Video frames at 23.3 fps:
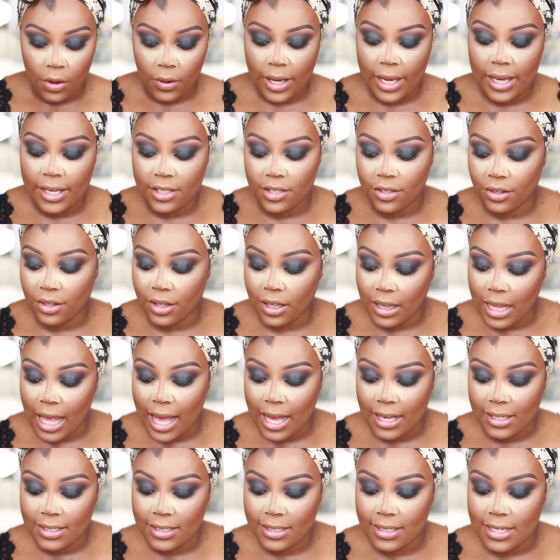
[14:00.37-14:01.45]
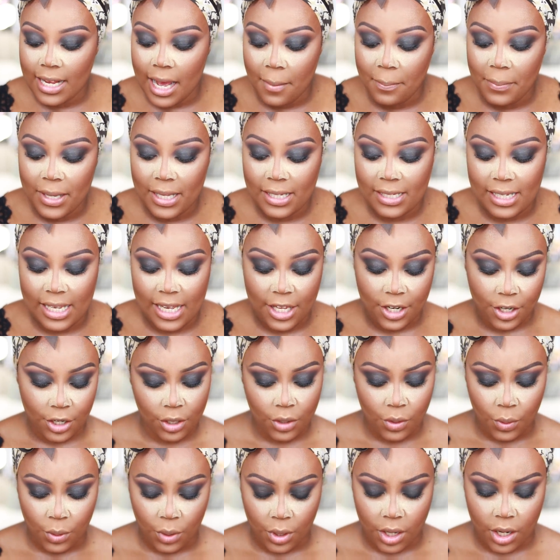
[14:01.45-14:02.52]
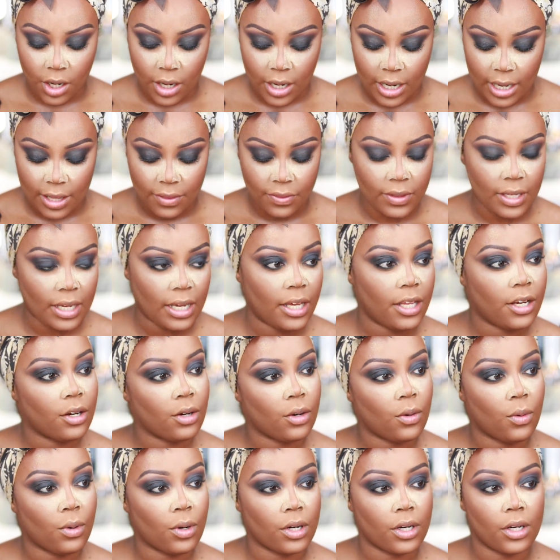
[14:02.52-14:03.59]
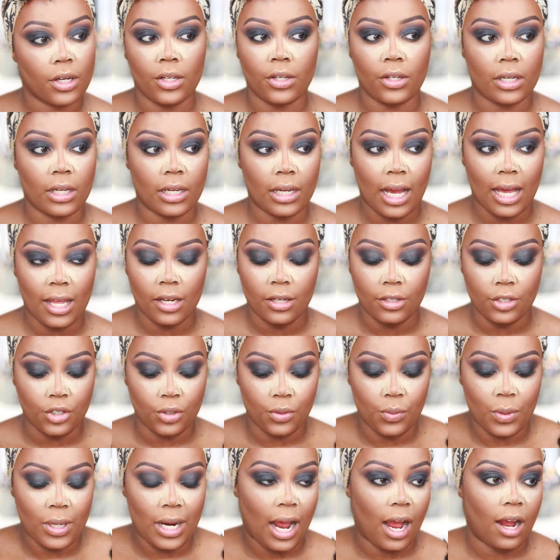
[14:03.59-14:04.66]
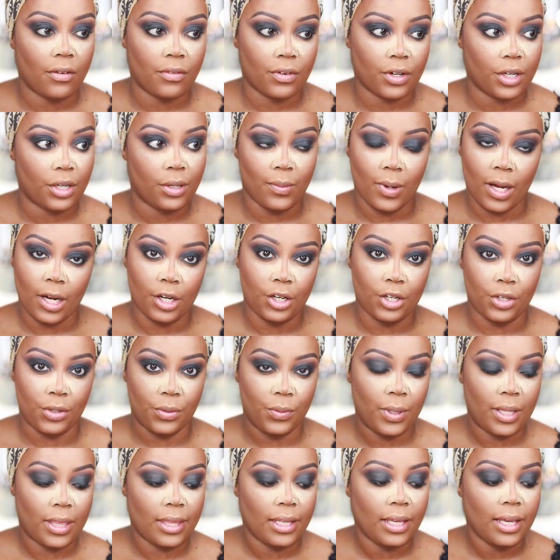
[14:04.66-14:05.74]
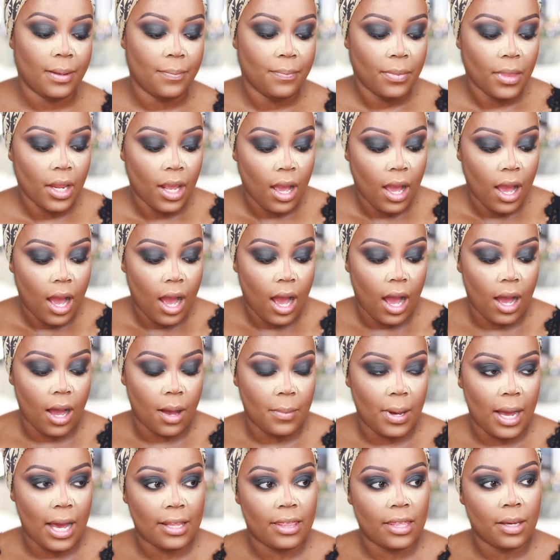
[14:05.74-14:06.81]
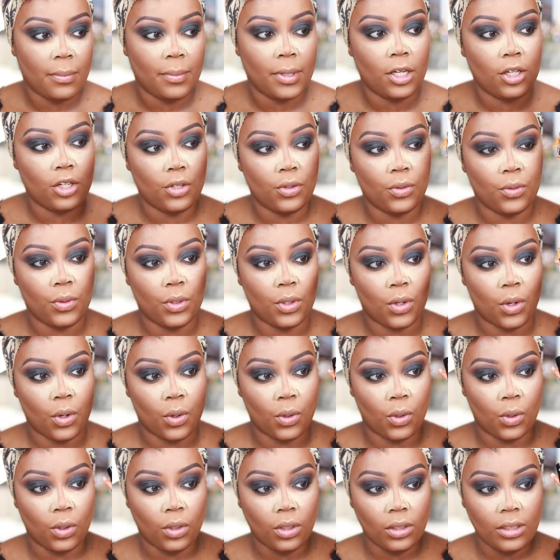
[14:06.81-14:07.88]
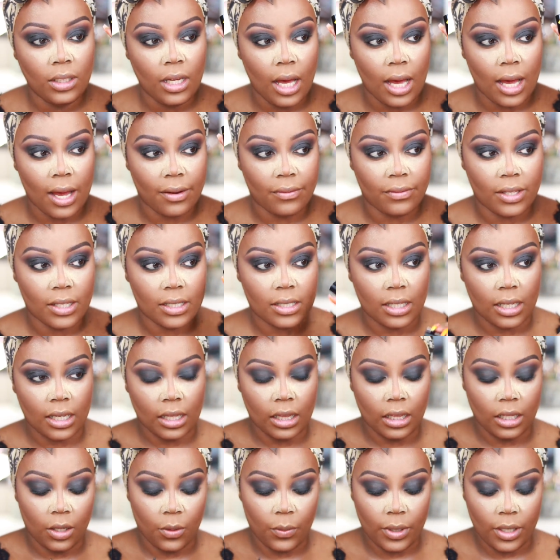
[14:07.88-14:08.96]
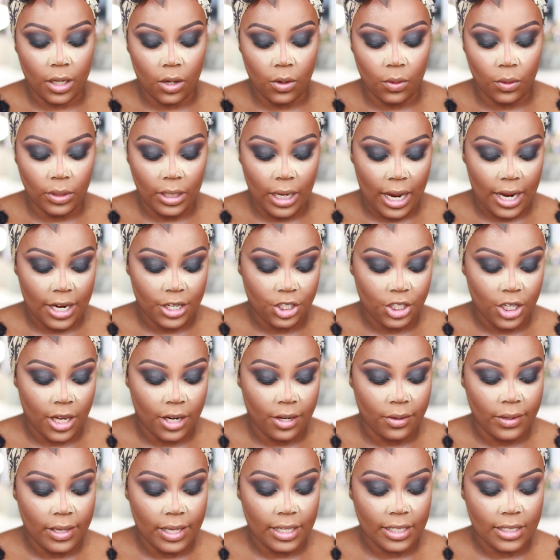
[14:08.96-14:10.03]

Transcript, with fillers: Okay, so the last step is inner corner. In the inner corner, you can kind of do whatever you want to do with it. Um, I think I'm going to do gold. I have this like liquid gold eyeshadow.